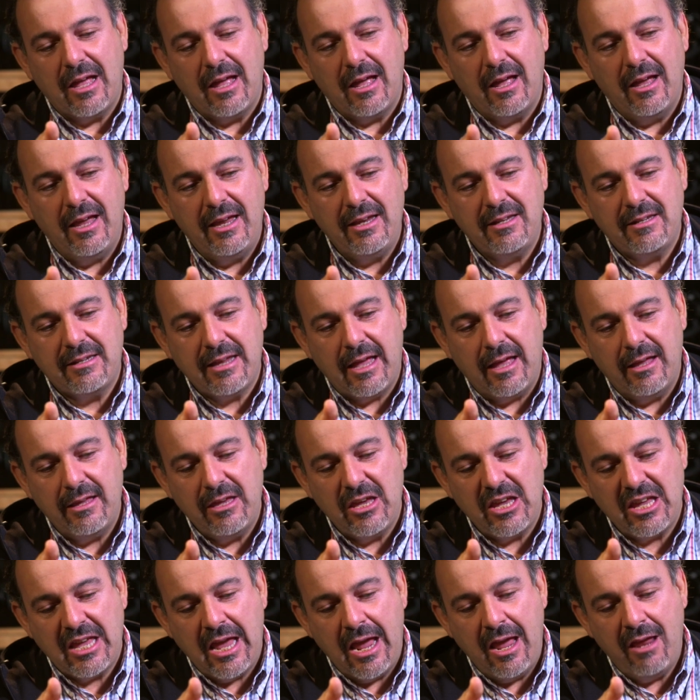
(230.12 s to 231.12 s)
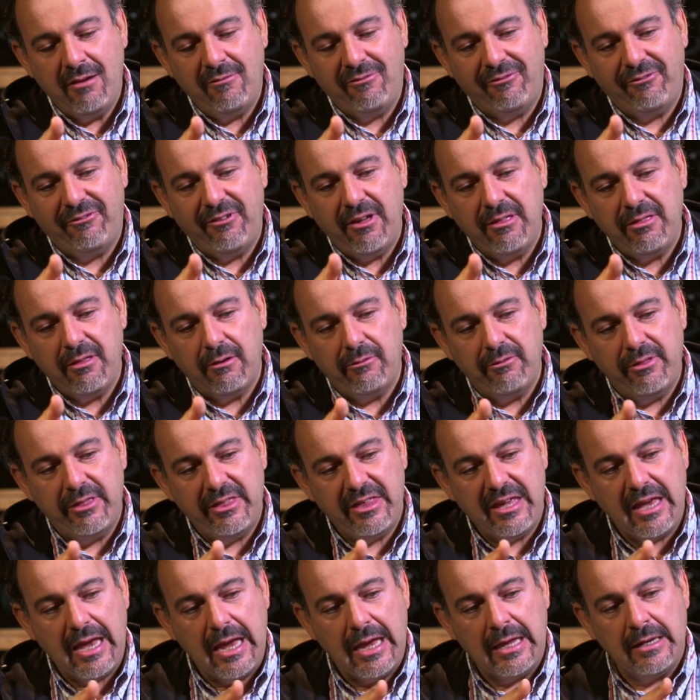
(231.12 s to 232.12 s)
you can feather
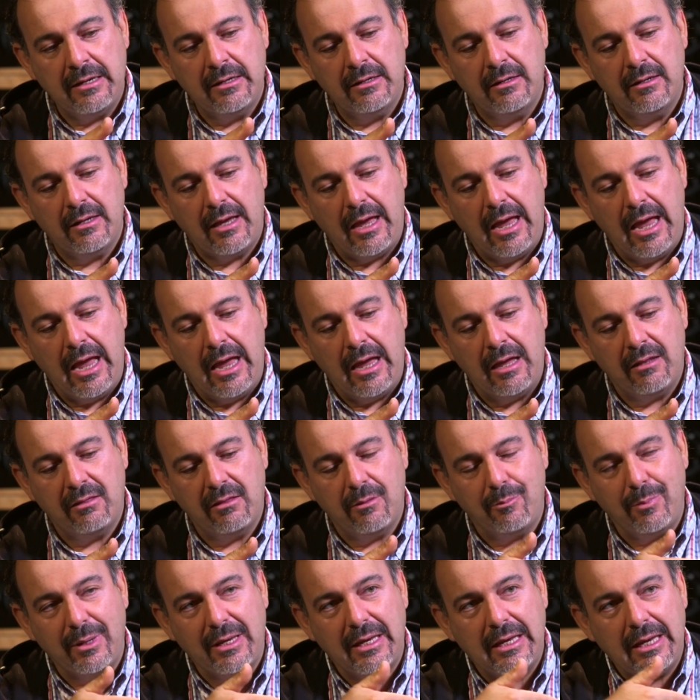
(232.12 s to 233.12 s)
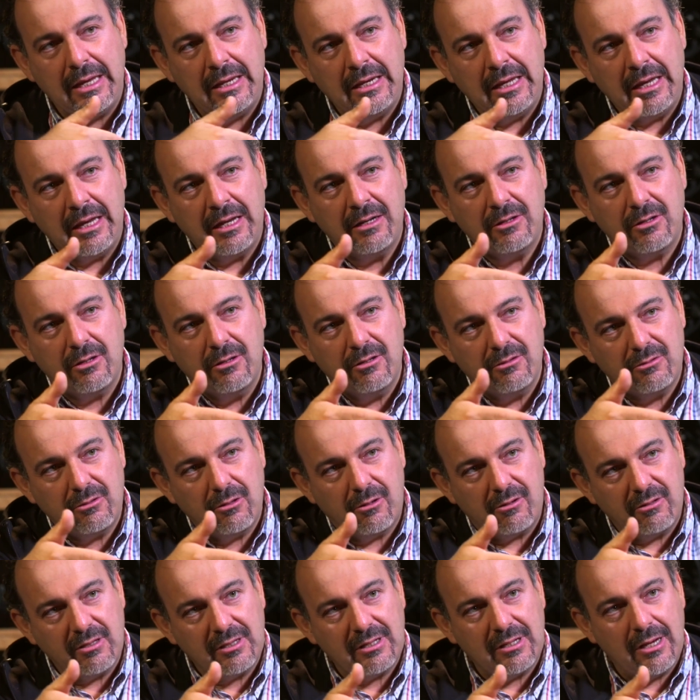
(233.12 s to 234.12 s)
the end and the beginning to
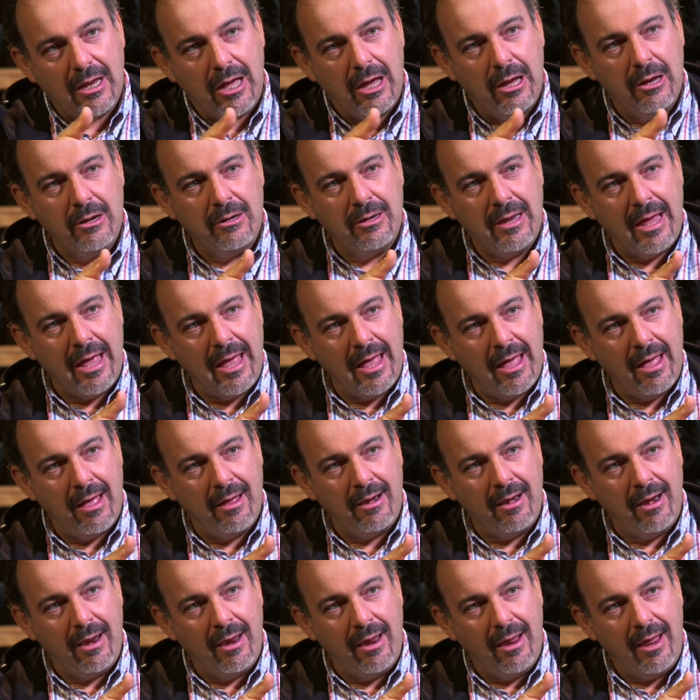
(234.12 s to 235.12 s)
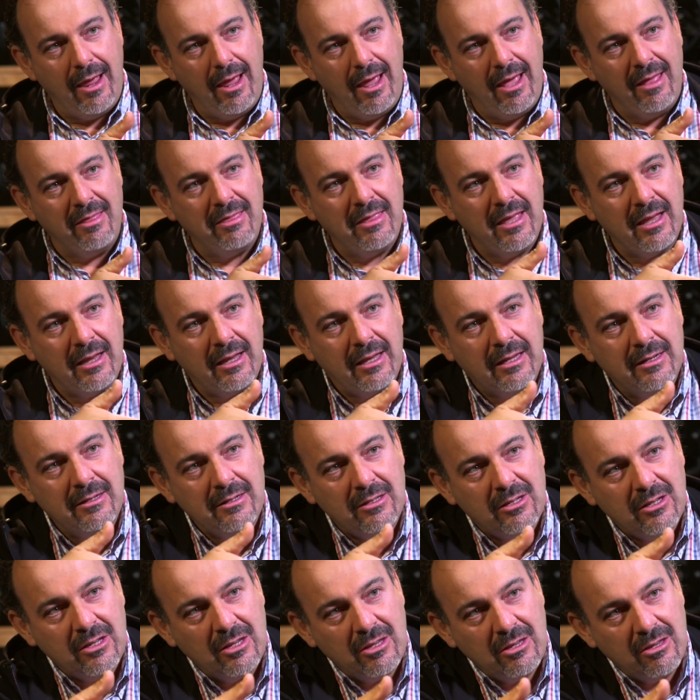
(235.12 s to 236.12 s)
sort of slow down and then
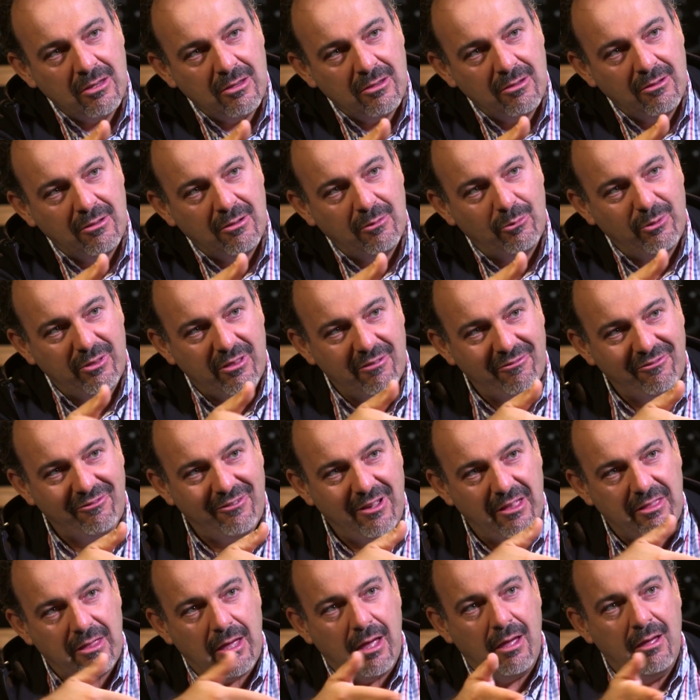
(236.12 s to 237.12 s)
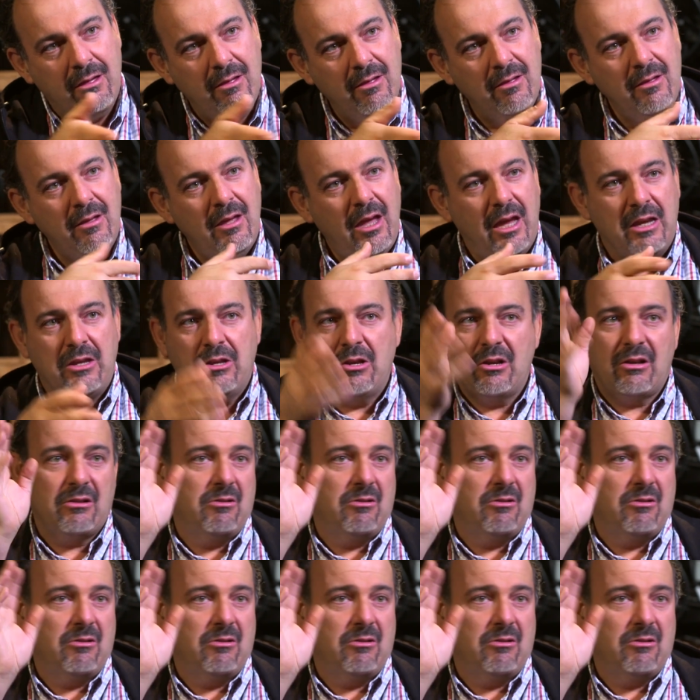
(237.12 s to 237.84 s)
continue with a feather, and you